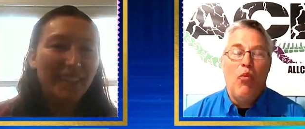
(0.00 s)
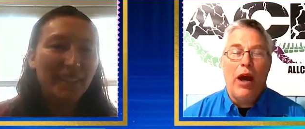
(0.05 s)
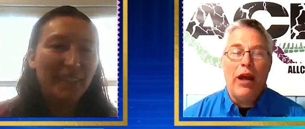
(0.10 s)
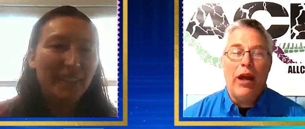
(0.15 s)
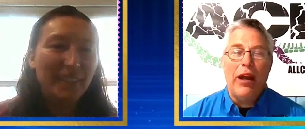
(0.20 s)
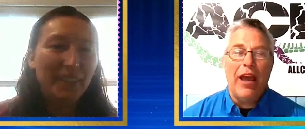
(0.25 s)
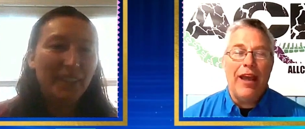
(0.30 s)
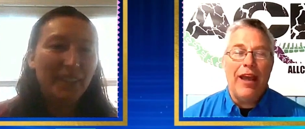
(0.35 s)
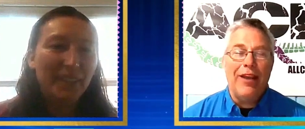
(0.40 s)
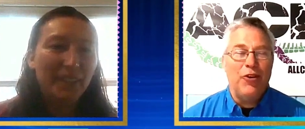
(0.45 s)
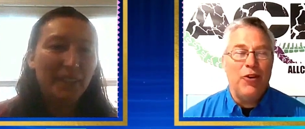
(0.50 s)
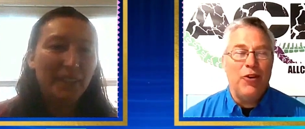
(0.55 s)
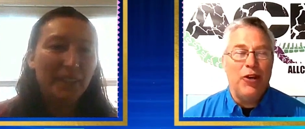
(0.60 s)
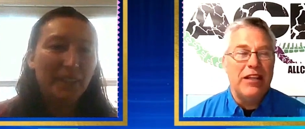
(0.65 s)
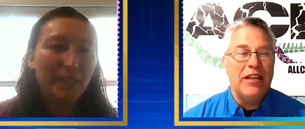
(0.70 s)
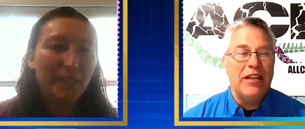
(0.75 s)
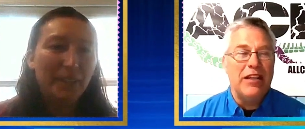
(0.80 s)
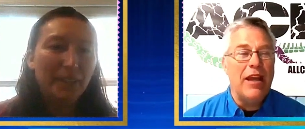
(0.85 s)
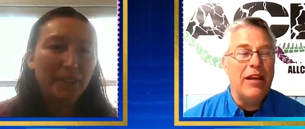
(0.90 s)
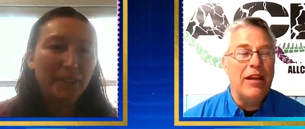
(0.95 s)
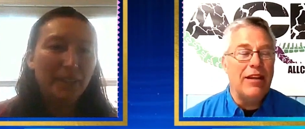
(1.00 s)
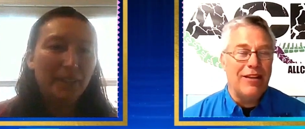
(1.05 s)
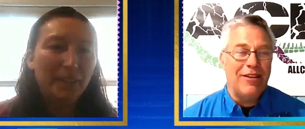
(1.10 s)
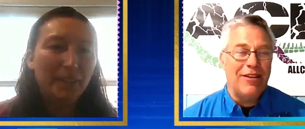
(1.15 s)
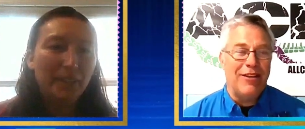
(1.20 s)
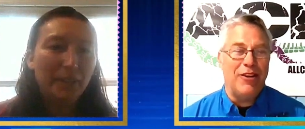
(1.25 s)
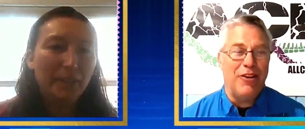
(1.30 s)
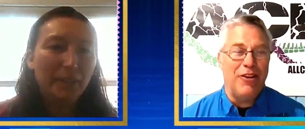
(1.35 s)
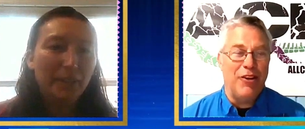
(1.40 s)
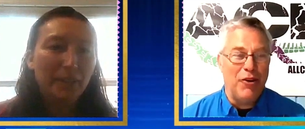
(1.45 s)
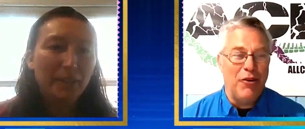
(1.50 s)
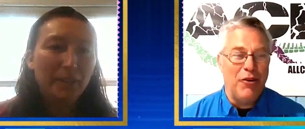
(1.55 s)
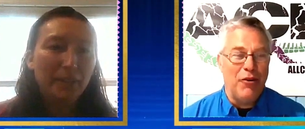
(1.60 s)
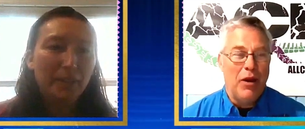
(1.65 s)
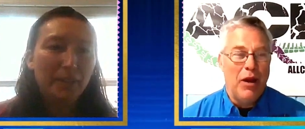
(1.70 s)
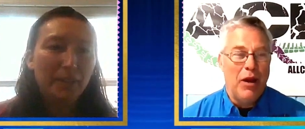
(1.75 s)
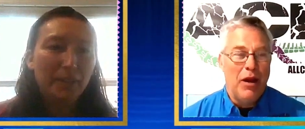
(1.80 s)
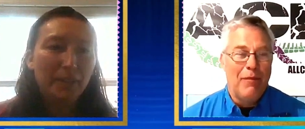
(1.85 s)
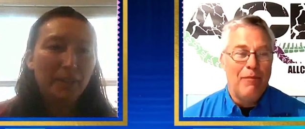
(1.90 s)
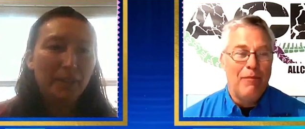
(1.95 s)
Speaker 1: What had you intended to
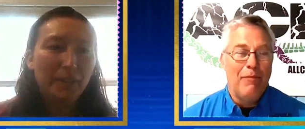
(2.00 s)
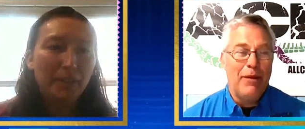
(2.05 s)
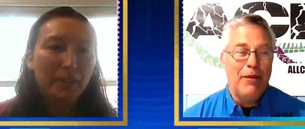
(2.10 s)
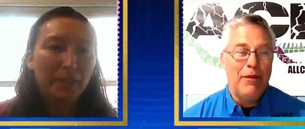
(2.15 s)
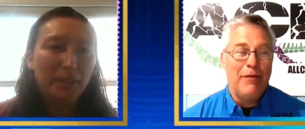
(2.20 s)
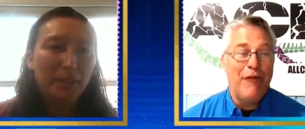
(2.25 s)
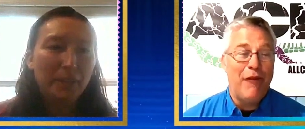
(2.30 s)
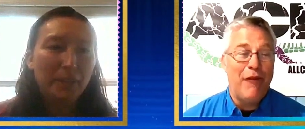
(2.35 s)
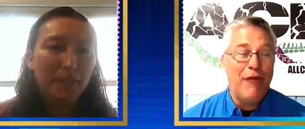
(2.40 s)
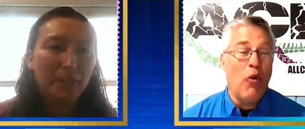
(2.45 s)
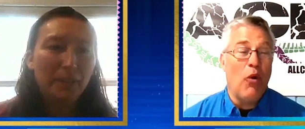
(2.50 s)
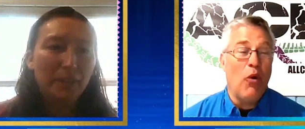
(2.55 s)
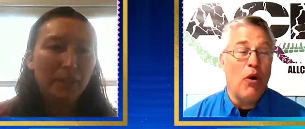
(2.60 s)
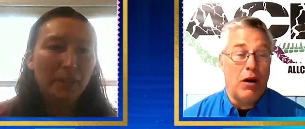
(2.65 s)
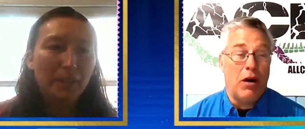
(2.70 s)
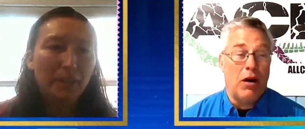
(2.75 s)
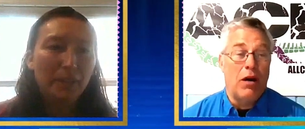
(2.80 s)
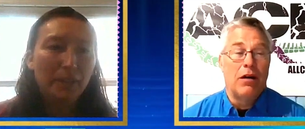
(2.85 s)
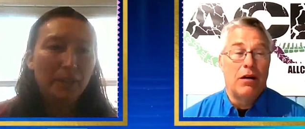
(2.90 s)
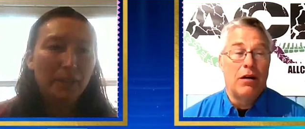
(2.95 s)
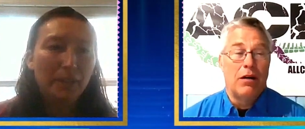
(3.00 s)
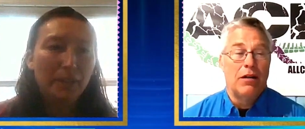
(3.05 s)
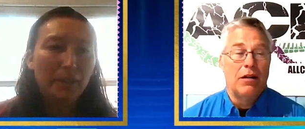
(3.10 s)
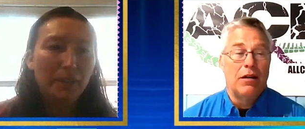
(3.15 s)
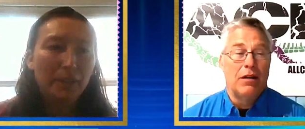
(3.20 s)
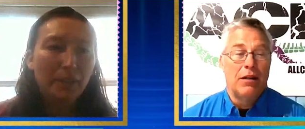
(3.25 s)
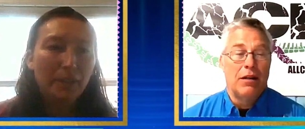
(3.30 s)
do before